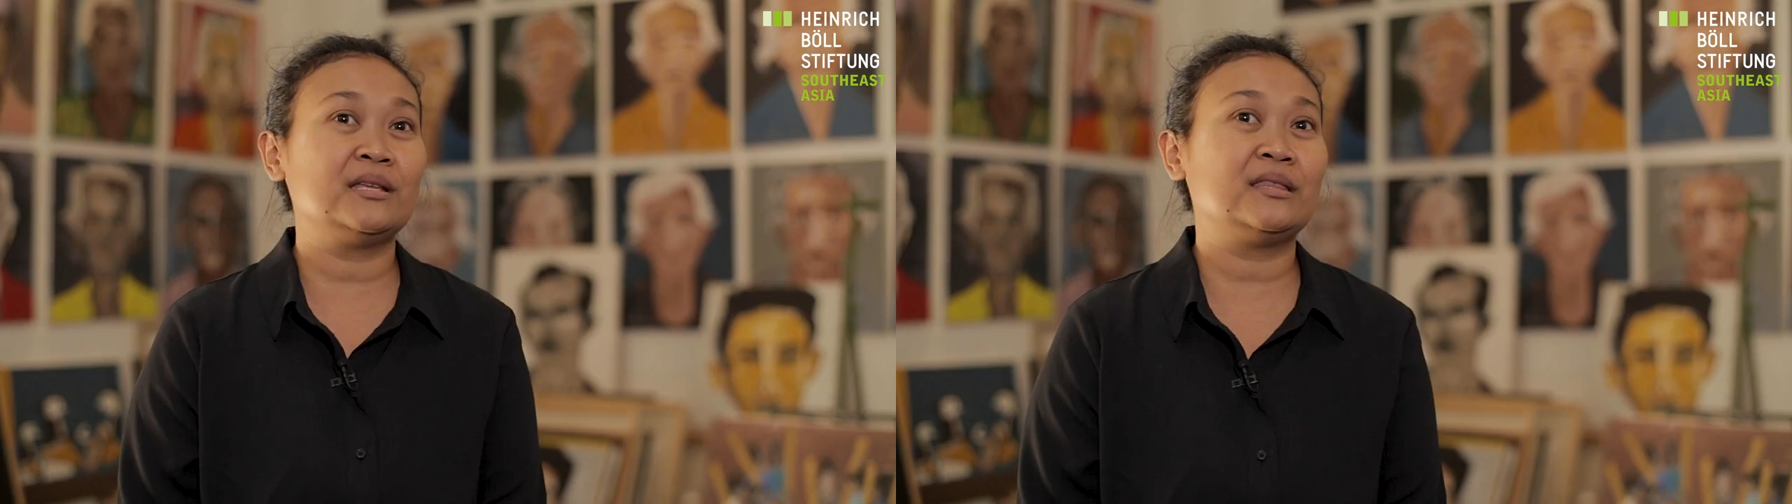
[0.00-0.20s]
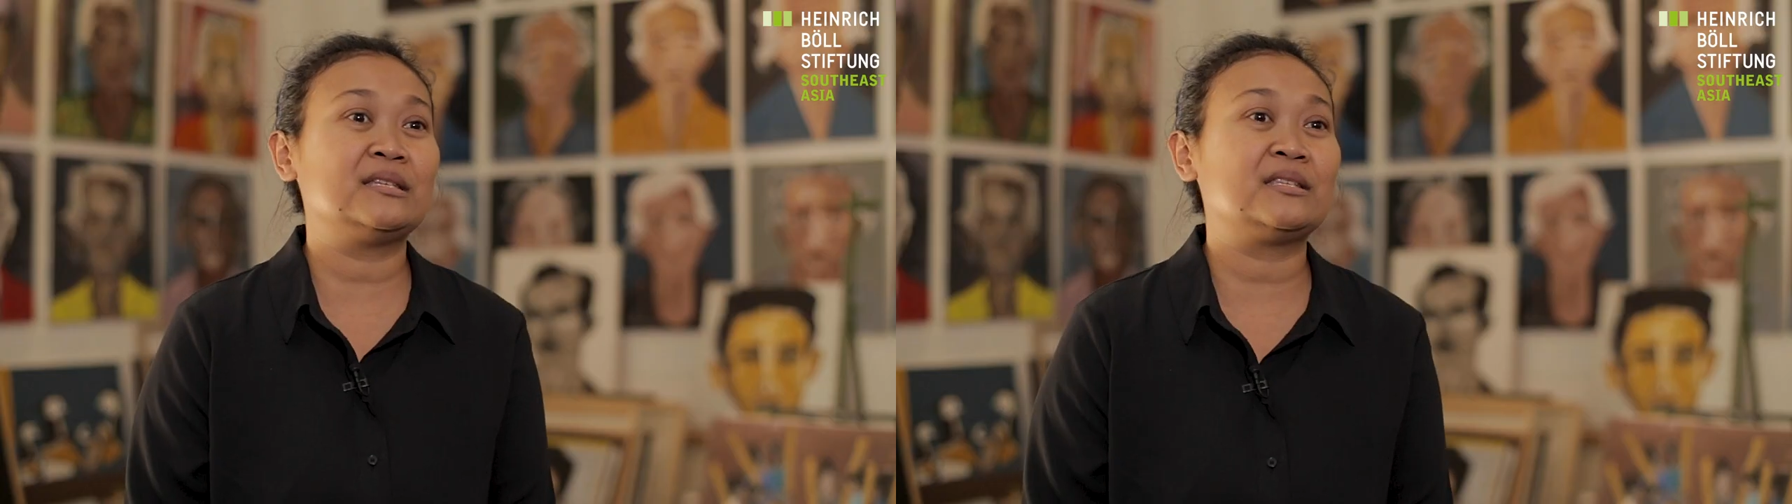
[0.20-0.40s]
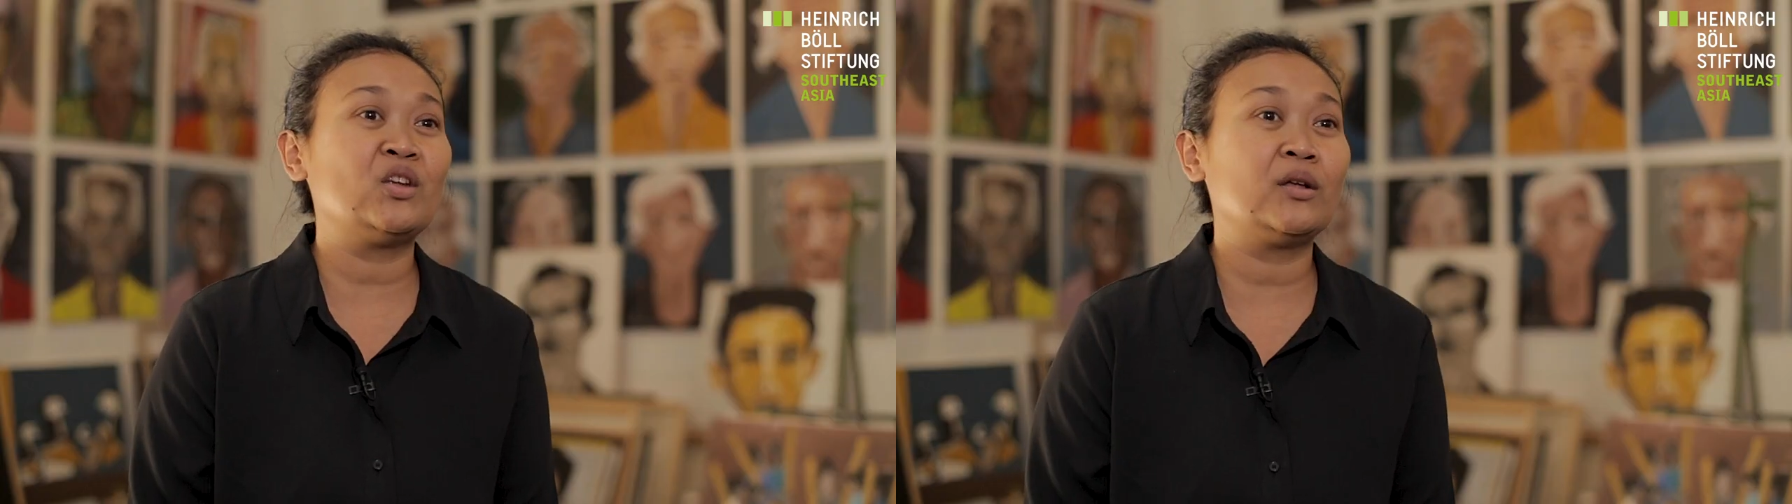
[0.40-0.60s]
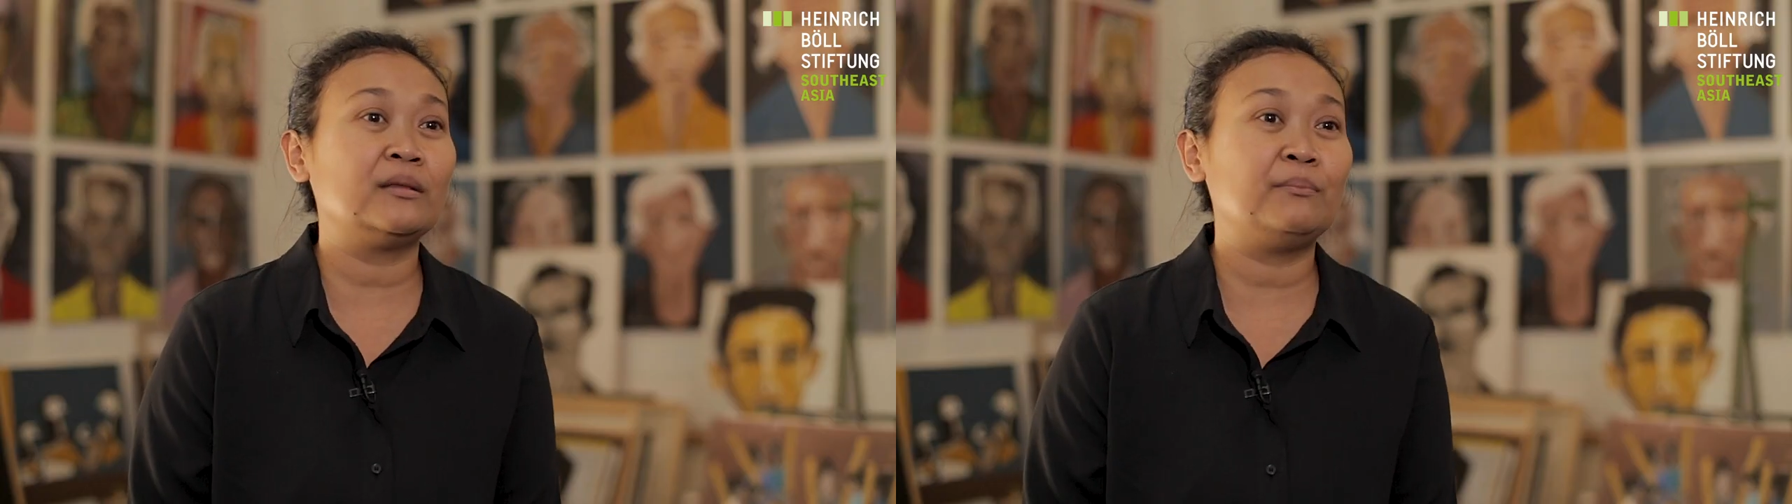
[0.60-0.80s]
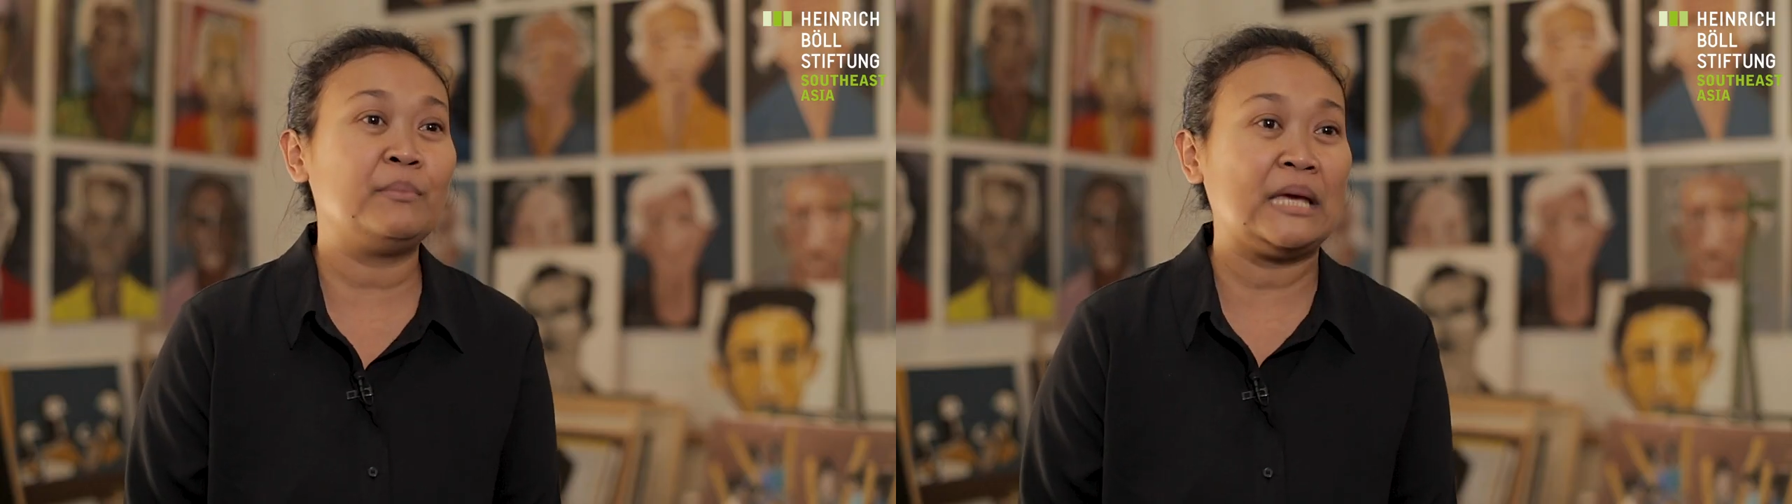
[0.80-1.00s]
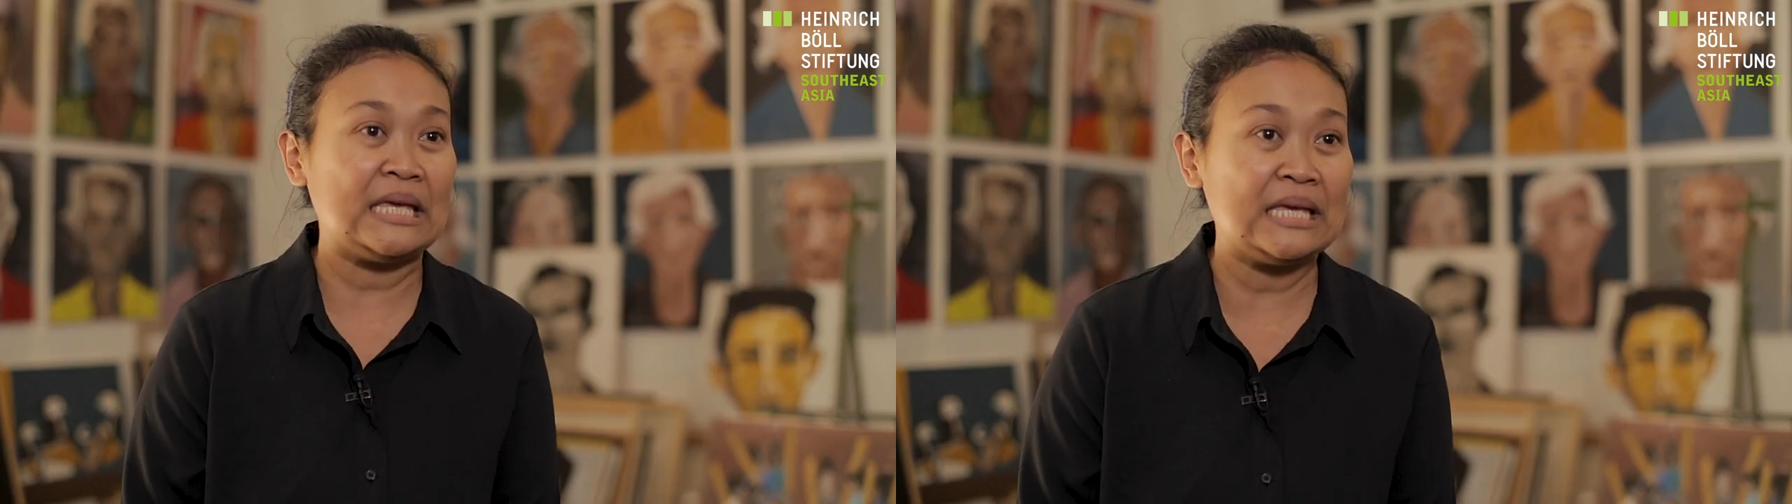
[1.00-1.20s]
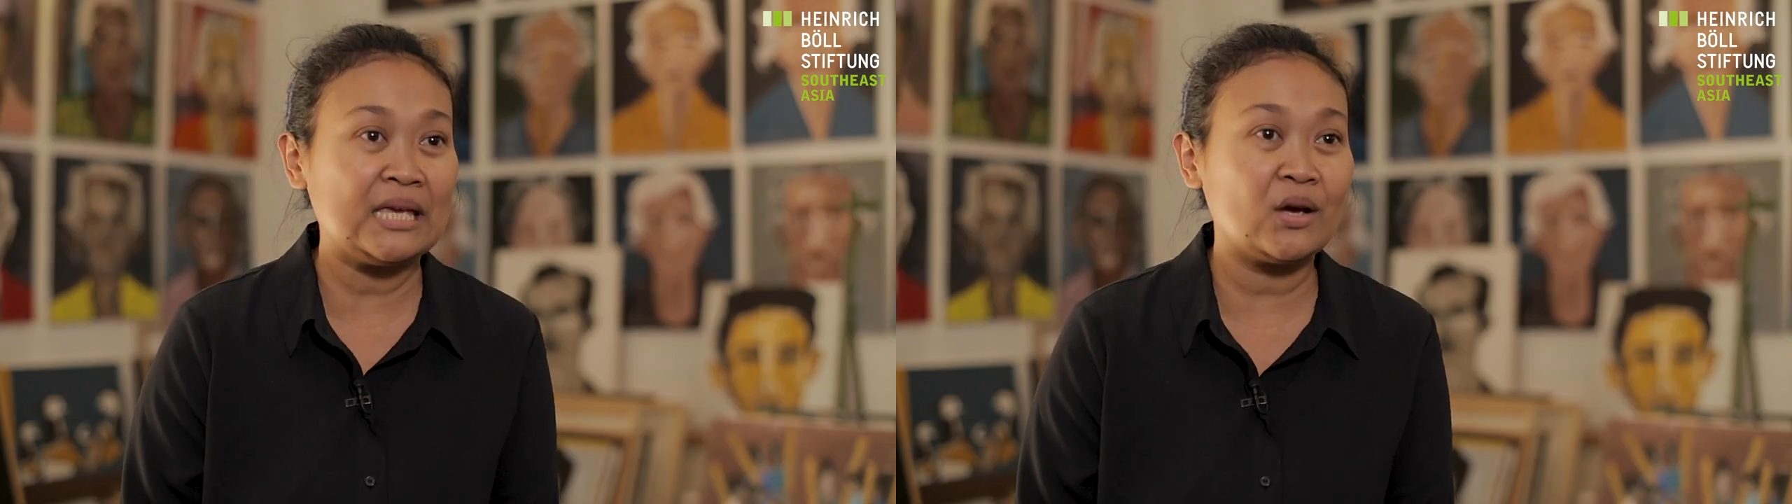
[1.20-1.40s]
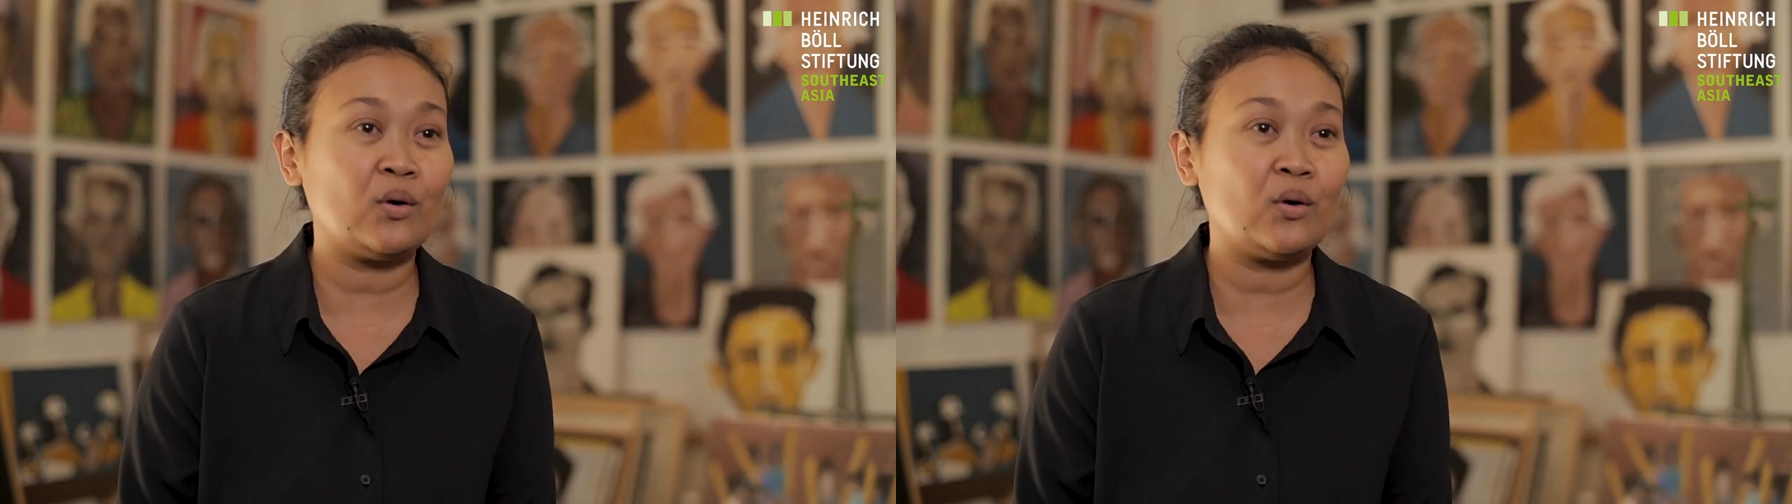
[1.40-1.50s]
It is not me